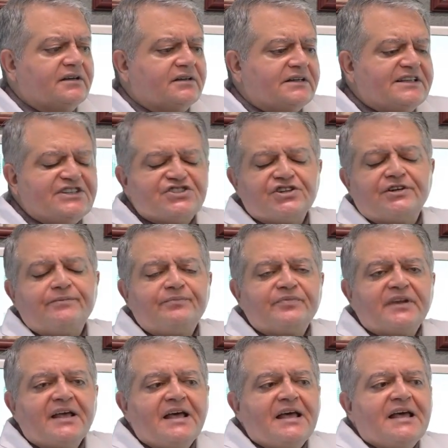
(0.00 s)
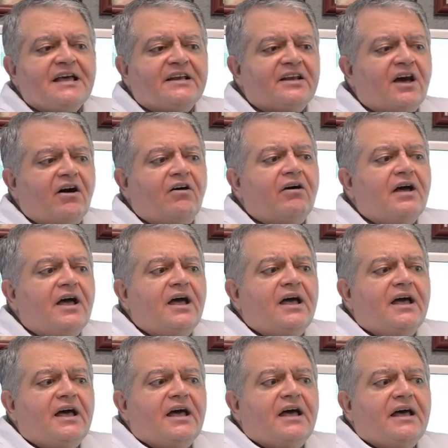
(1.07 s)
lesion. Now,
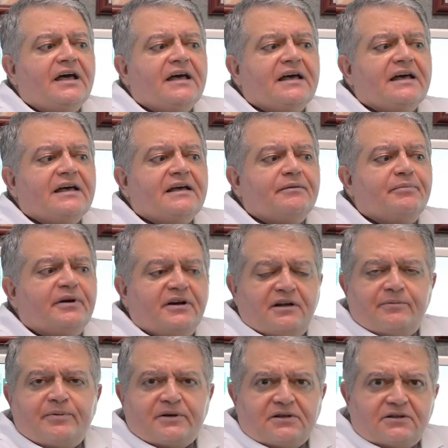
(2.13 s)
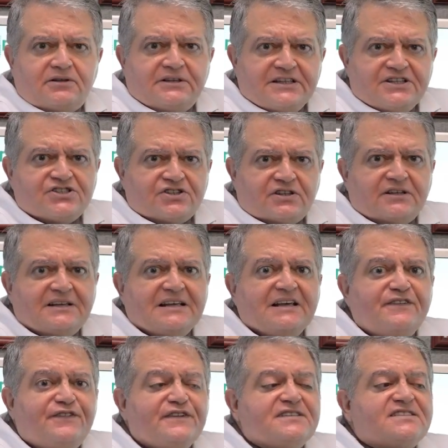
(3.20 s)
periapical lesion,
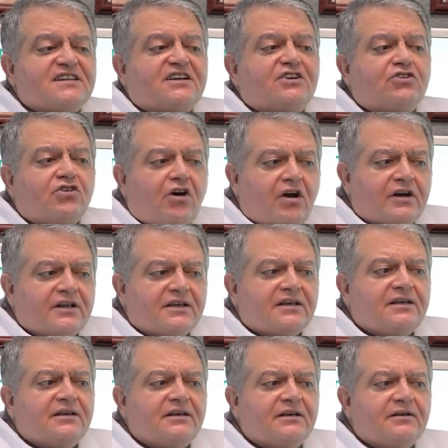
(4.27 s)
if it's a chronic